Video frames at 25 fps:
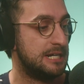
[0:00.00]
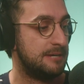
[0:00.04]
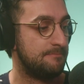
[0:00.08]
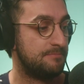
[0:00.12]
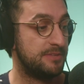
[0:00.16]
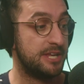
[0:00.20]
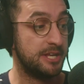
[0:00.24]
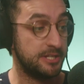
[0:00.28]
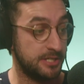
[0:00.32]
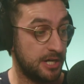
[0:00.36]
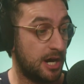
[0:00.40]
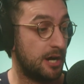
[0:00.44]

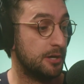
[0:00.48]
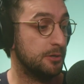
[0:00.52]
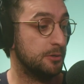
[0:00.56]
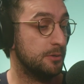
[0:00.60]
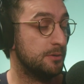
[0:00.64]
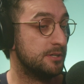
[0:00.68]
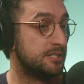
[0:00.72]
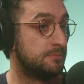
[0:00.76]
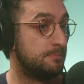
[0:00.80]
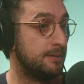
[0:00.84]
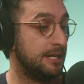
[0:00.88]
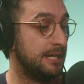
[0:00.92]
Netanyahu
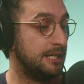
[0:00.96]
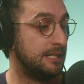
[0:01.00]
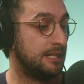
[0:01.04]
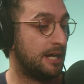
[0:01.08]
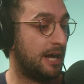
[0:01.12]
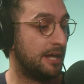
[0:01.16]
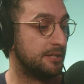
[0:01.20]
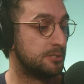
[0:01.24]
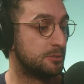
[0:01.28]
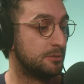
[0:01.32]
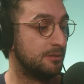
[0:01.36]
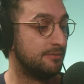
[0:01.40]
has been
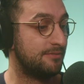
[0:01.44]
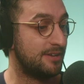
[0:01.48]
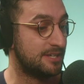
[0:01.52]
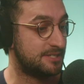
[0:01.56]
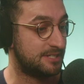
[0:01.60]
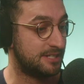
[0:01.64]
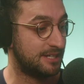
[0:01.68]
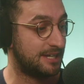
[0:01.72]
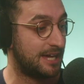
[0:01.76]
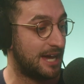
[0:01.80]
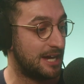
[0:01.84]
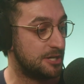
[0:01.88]
under
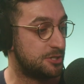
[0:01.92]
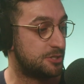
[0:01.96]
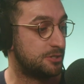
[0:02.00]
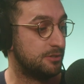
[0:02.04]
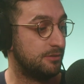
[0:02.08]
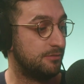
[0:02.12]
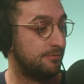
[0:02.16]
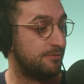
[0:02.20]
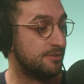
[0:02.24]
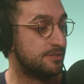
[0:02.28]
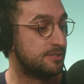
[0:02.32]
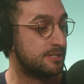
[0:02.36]

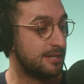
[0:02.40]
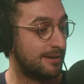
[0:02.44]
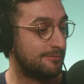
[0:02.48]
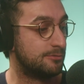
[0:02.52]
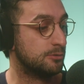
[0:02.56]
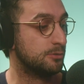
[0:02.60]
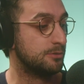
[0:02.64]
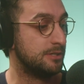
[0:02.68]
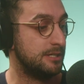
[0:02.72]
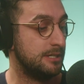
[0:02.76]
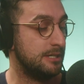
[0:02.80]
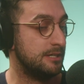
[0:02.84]
investigation for
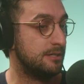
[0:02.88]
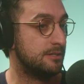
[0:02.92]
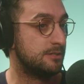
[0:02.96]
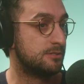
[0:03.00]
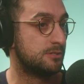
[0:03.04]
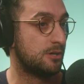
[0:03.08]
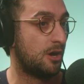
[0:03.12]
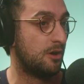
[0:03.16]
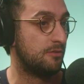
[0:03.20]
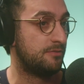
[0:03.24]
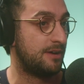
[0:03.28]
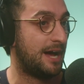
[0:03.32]
several
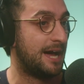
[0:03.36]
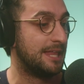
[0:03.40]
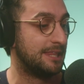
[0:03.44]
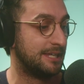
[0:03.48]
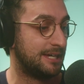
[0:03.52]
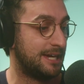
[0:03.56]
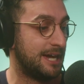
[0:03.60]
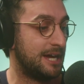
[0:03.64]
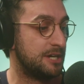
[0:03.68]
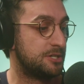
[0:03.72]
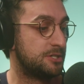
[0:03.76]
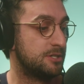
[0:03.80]
years over
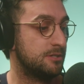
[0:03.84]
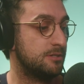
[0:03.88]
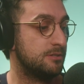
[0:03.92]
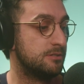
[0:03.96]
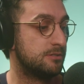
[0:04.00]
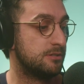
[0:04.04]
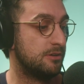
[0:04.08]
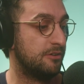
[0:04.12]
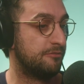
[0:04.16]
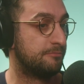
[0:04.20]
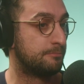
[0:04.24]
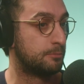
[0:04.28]

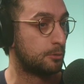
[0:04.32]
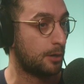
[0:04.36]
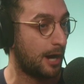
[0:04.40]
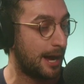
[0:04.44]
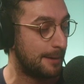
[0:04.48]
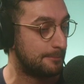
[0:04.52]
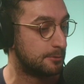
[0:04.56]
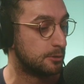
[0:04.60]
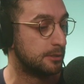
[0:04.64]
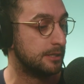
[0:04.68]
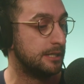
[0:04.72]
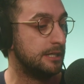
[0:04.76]
allegations of
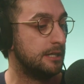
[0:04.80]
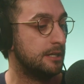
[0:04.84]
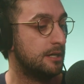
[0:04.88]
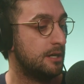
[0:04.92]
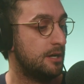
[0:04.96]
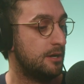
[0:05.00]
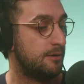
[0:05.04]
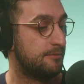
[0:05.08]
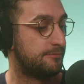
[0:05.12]
bribery,